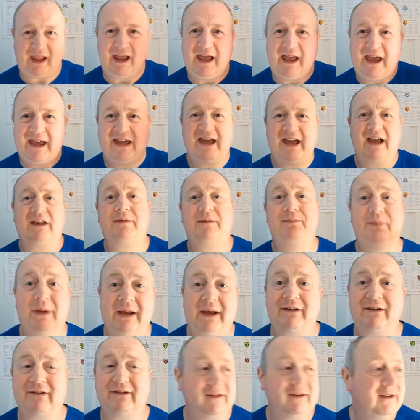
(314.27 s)
He has
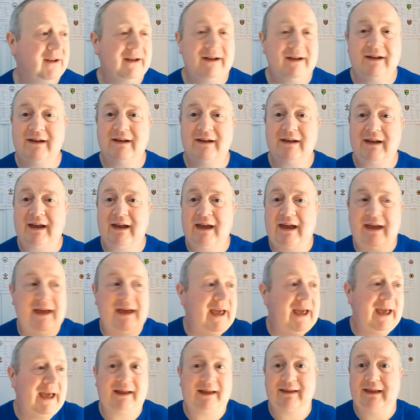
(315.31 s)
pace.
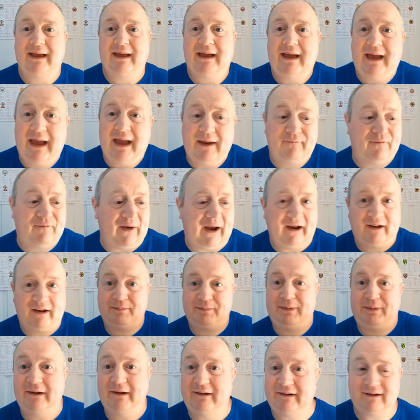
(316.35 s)
He finds
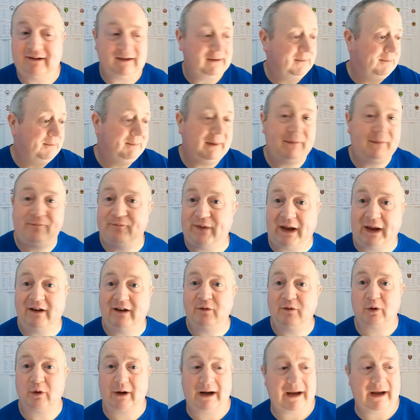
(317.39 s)
spaces in the midfield
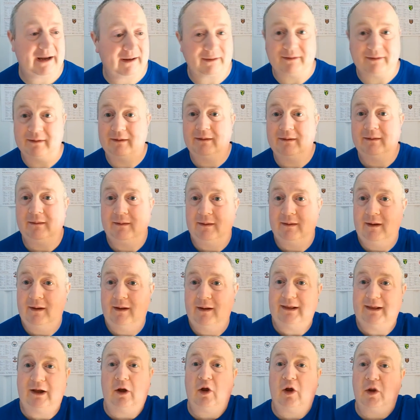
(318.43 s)
where he can
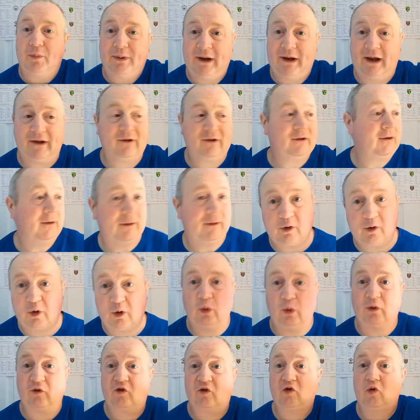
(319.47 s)
let other players go
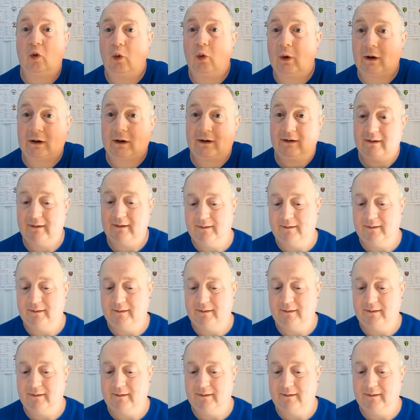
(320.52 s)
and score.